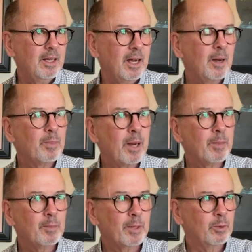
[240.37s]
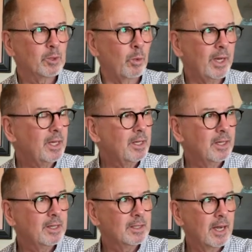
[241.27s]
I probably was winging it
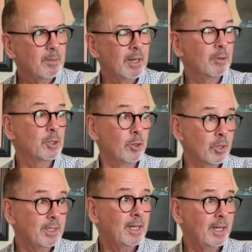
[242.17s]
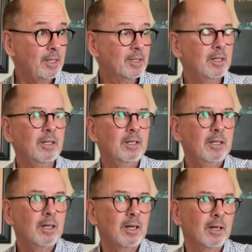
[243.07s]
at the time, like it was early days.
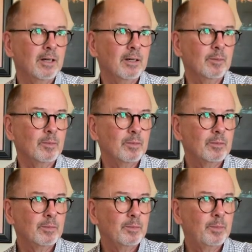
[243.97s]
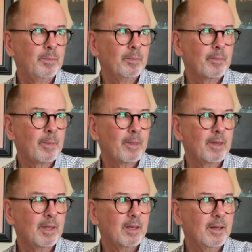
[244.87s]
Um, and you thought it wouldn't
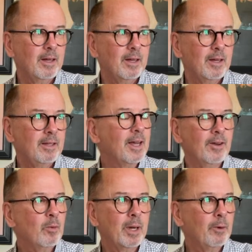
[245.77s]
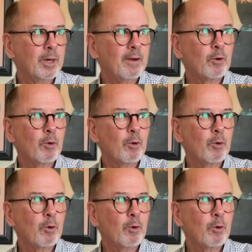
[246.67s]
last? Yeah, so nobody long. would ever